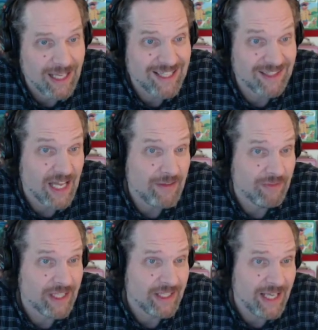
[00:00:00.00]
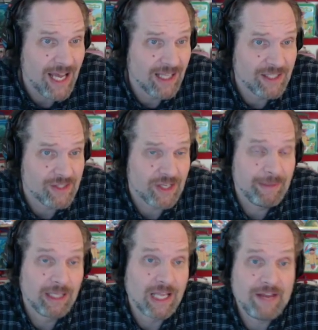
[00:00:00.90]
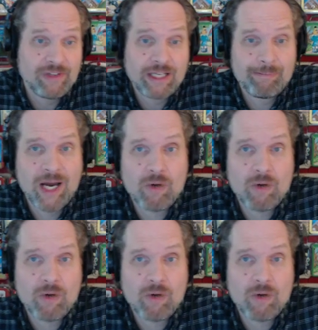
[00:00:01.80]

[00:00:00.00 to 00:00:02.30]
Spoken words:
Has lifelink. Yeah, this is going to be a lifelink bear.